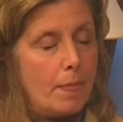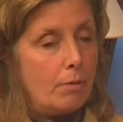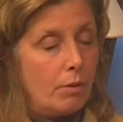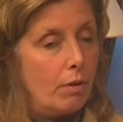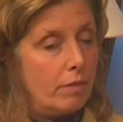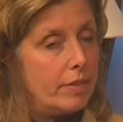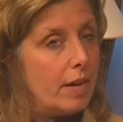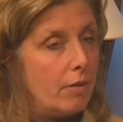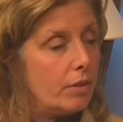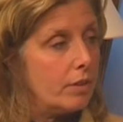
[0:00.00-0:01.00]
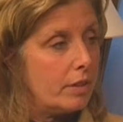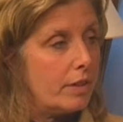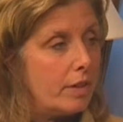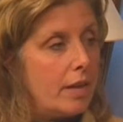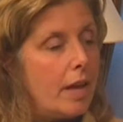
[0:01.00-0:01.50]
role of the town clerk.
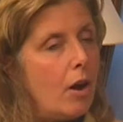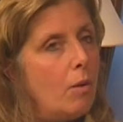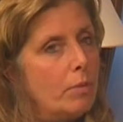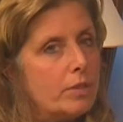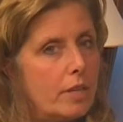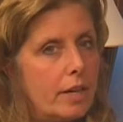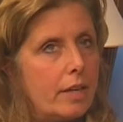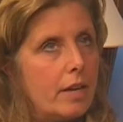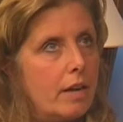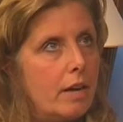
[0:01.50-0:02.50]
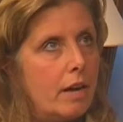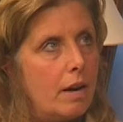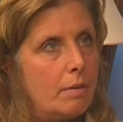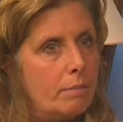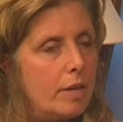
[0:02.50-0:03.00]
Almost like
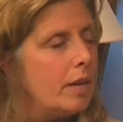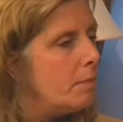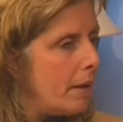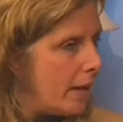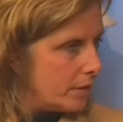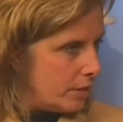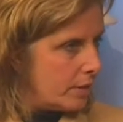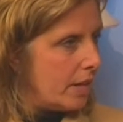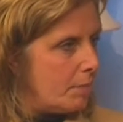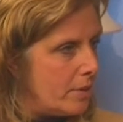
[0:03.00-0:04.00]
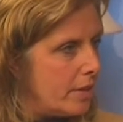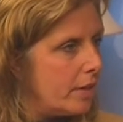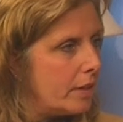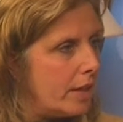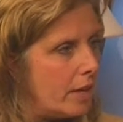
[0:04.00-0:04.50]
an ambassador type of
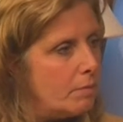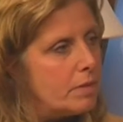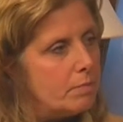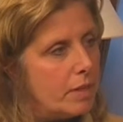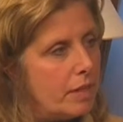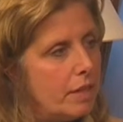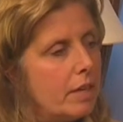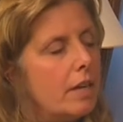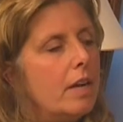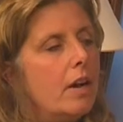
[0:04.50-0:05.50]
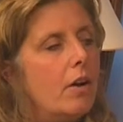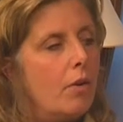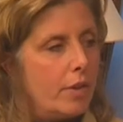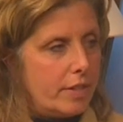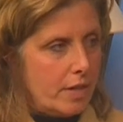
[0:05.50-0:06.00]
thing. They come to me
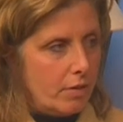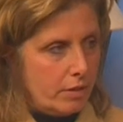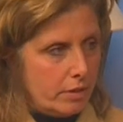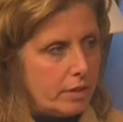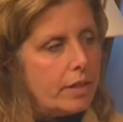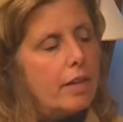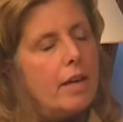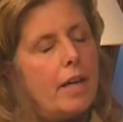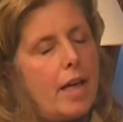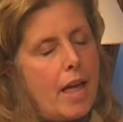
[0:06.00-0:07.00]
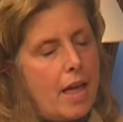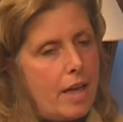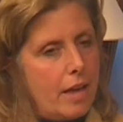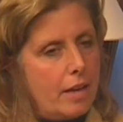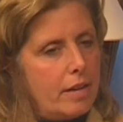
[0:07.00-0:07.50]
or the town clerk,
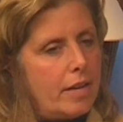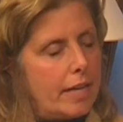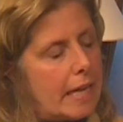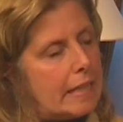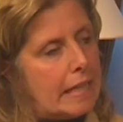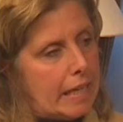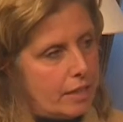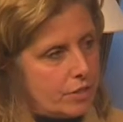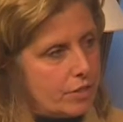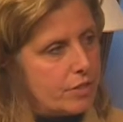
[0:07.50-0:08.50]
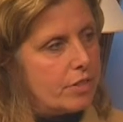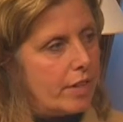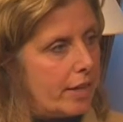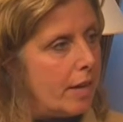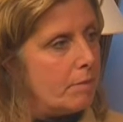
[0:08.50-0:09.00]
and they get the answers, or
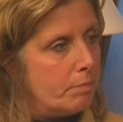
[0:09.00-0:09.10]
they get